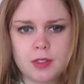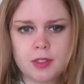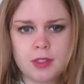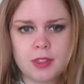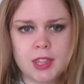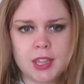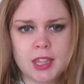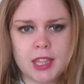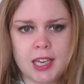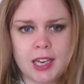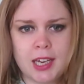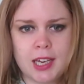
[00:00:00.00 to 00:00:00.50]

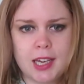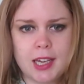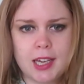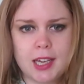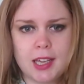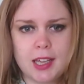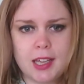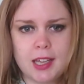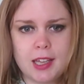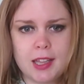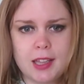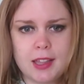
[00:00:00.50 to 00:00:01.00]
that
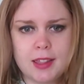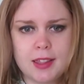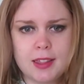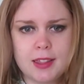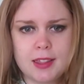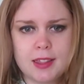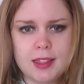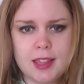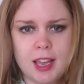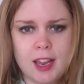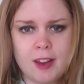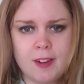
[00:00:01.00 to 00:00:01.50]

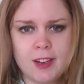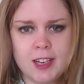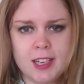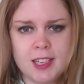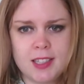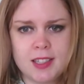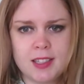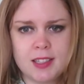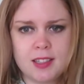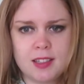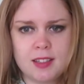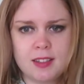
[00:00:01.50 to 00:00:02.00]
there
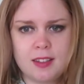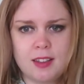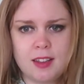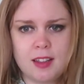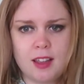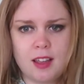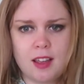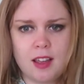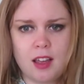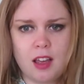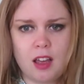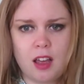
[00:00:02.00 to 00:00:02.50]
is
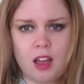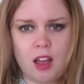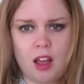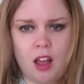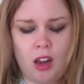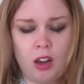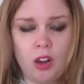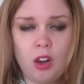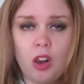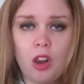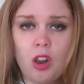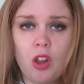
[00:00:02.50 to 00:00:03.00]
a
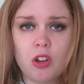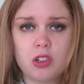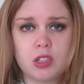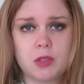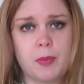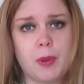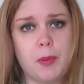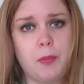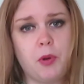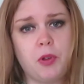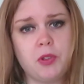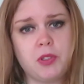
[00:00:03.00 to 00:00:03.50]
lot to be
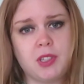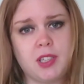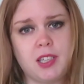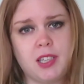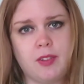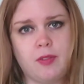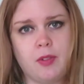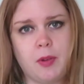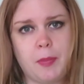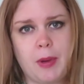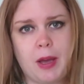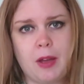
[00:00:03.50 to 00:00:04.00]
positive
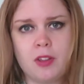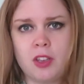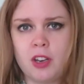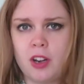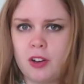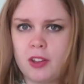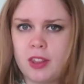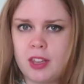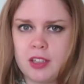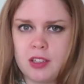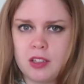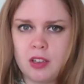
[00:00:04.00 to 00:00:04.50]
about.
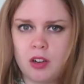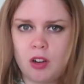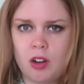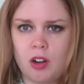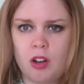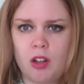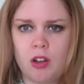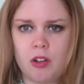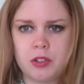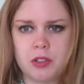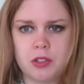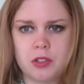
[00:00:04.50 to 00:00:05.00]
There's a
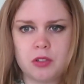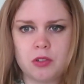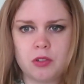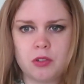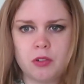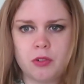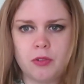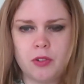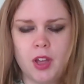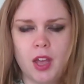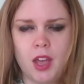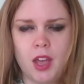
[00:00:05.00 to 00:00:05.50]
lot to sort of